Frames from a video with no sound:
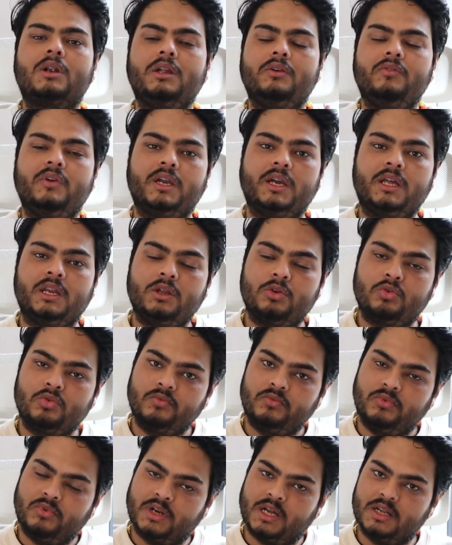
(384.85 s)
leaving any
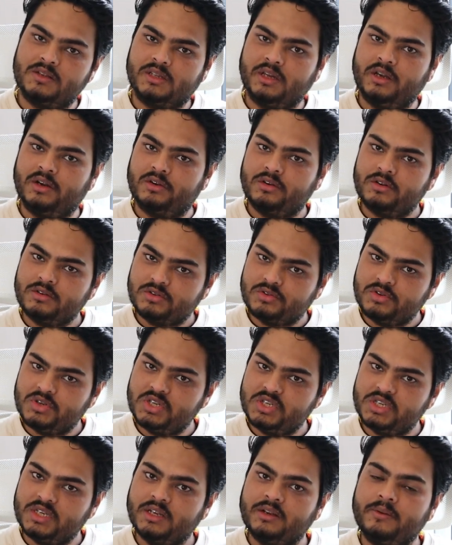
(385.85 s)
room for asking cross
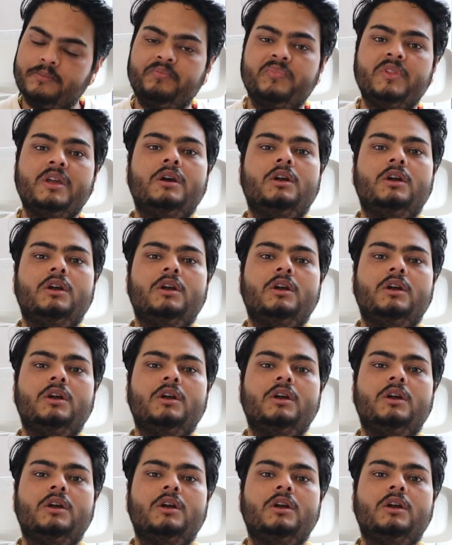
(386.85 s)
question,